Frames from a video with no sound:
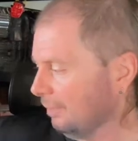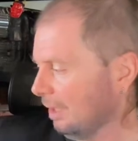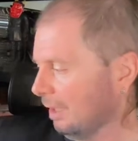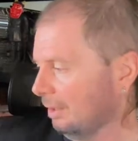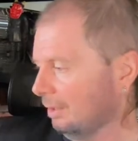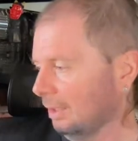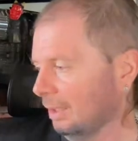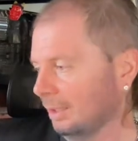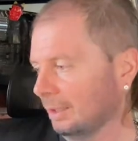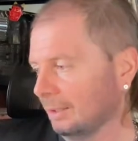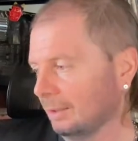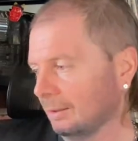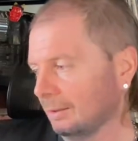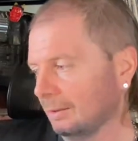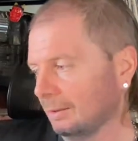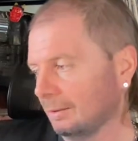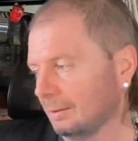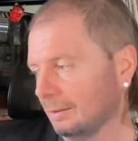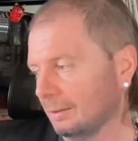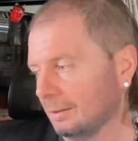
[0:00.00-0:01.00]
and then
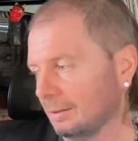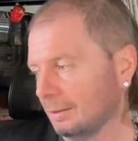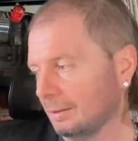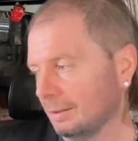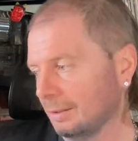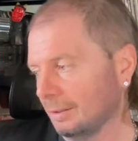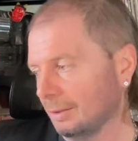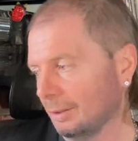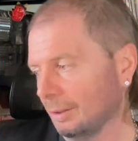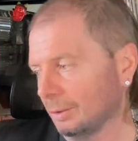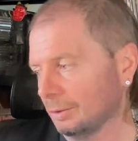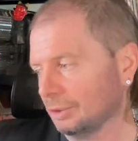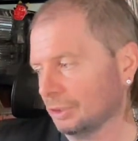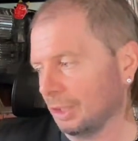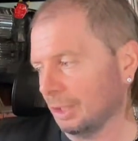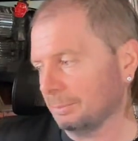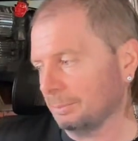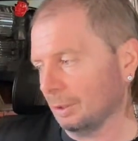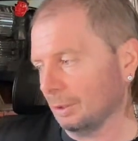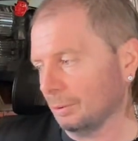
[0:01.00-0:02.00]
No
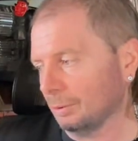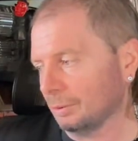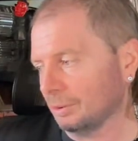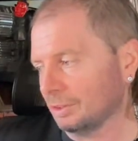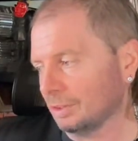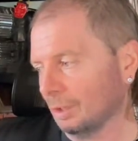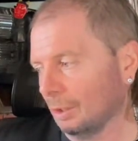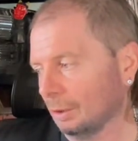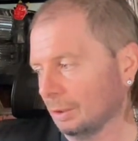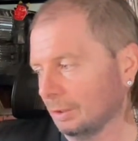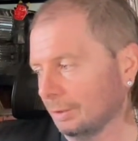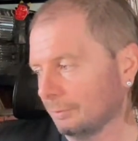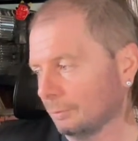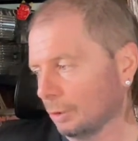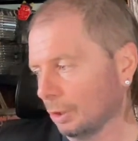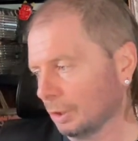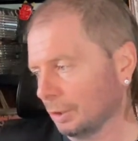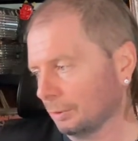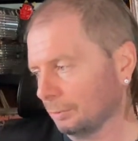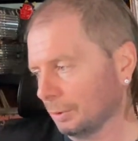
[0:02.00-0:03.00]
Time to Lose, Long Live
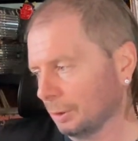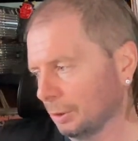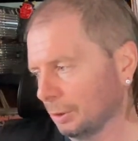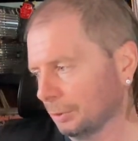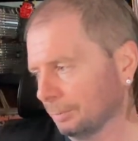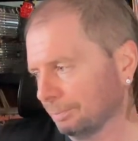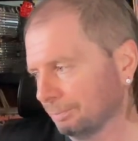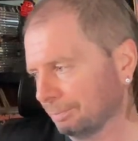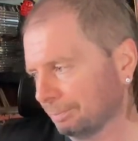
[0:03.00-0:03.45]
Rock and Roll.